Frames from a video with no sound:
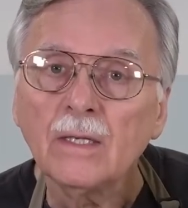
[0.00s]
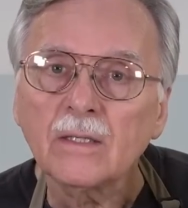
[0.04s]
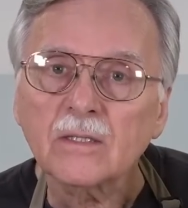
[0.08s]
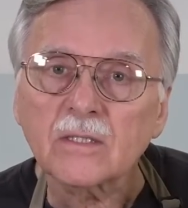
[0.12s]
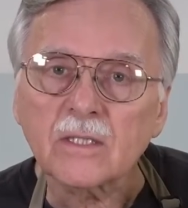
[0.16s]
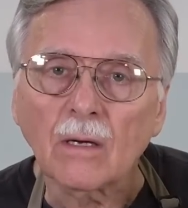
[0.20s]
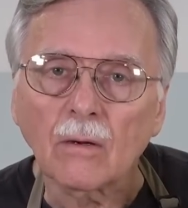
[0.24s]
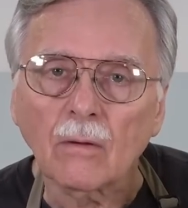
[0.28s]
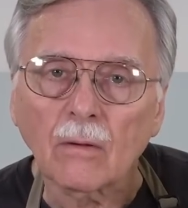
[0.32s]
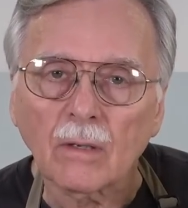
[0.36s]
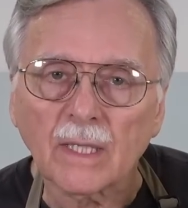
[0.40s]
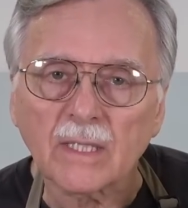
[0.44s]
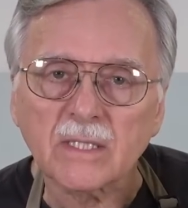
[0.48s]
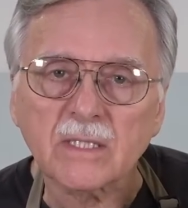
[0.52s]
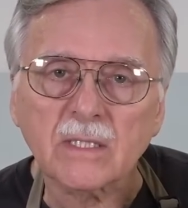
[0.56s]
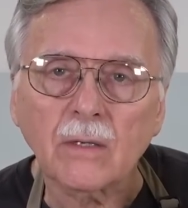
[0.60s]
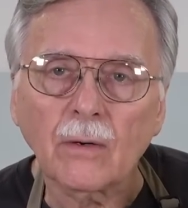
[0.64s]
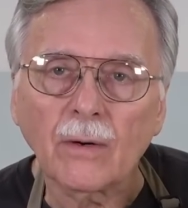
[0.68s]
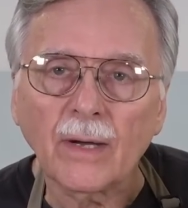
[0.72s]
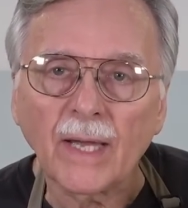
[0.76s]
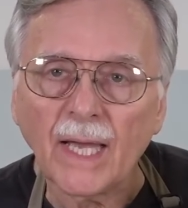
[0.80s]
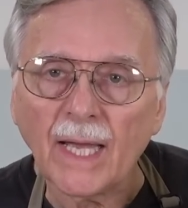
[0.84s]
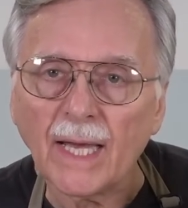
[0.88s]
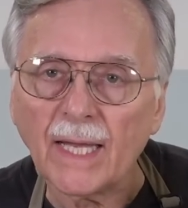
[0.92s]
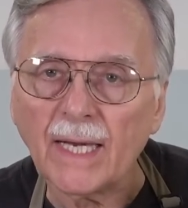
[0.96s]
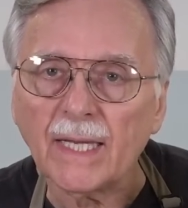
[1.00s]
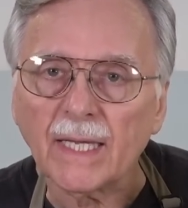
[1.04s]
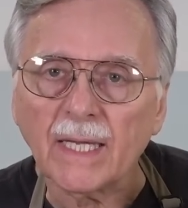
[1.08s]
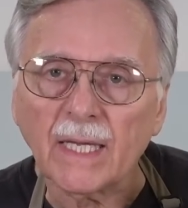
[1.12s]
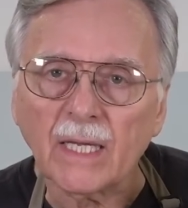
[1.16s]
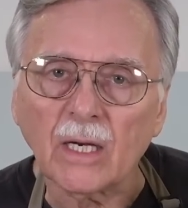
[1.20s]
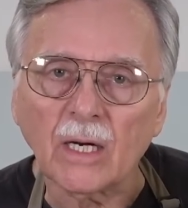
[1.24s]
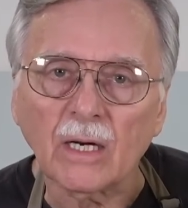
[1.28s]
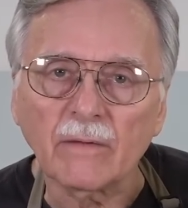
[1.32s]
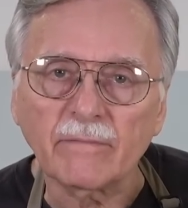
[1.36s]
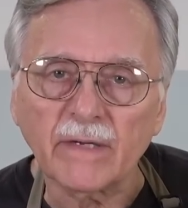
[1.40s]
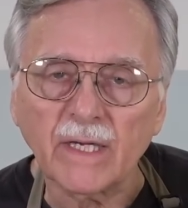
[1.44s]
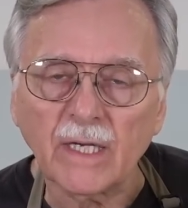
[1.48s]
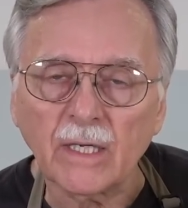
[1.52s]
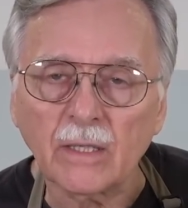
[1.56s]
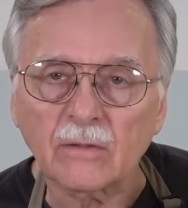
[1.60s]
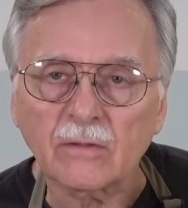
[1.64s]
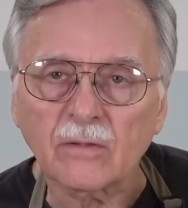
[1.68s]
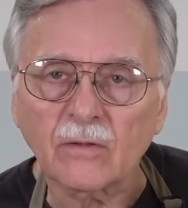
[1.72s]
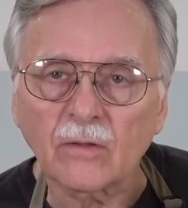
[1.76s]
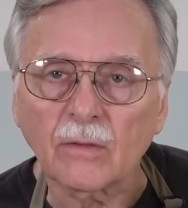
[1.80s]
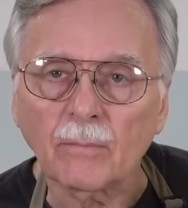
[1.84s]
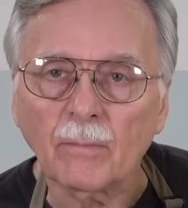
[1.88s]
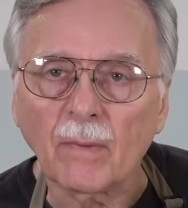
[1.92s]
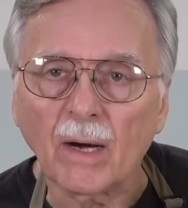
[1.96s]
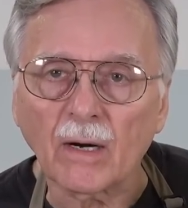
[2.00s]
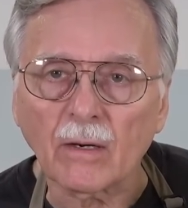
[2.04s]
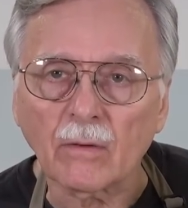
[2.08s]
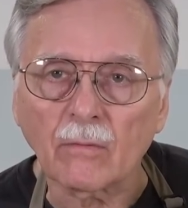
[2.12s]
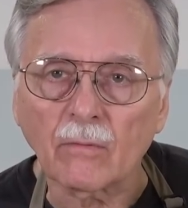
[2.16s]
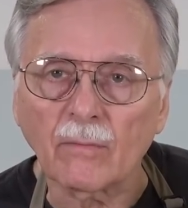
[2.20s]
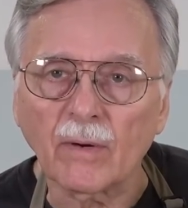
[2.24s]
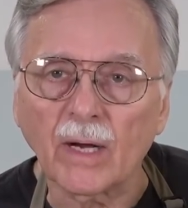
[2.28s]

So let's go ahead and get over here to the model